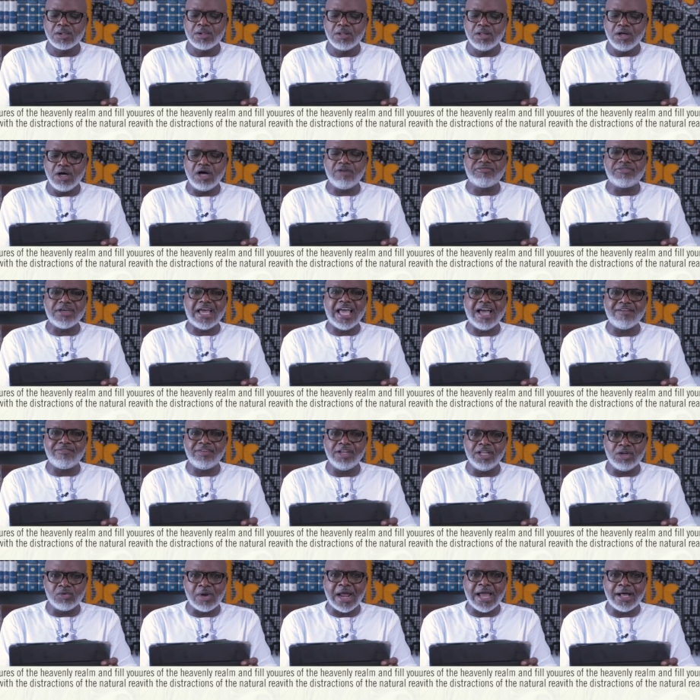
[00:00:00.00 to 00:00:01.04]
of the
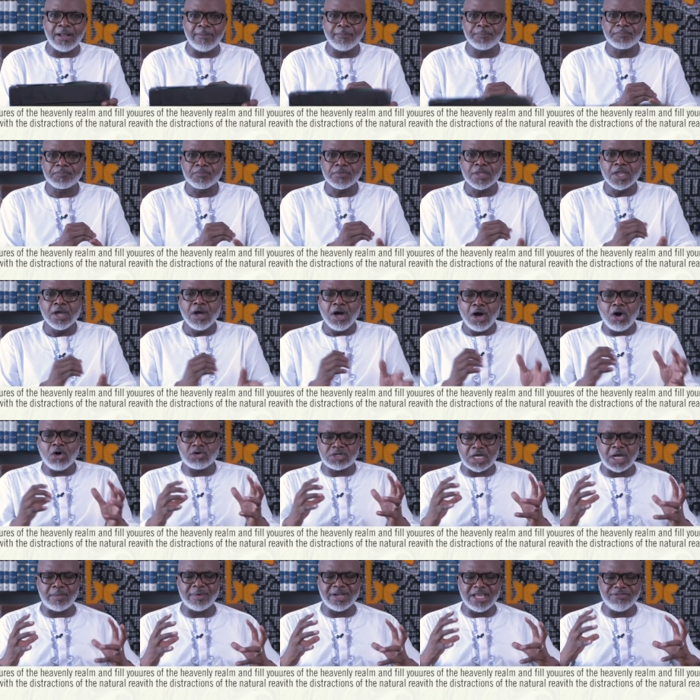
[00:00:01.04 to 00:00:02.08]
heavenly realm. Oh,
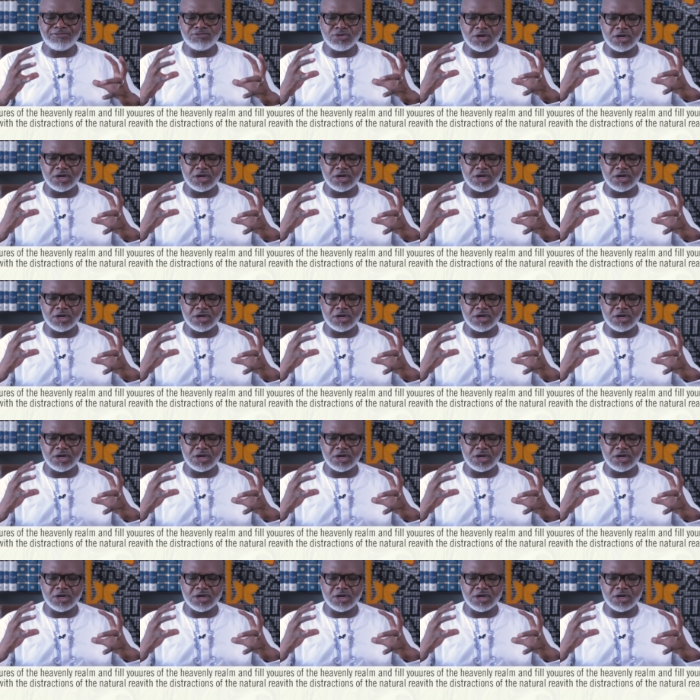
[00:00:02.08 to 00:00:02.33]
come on. If you're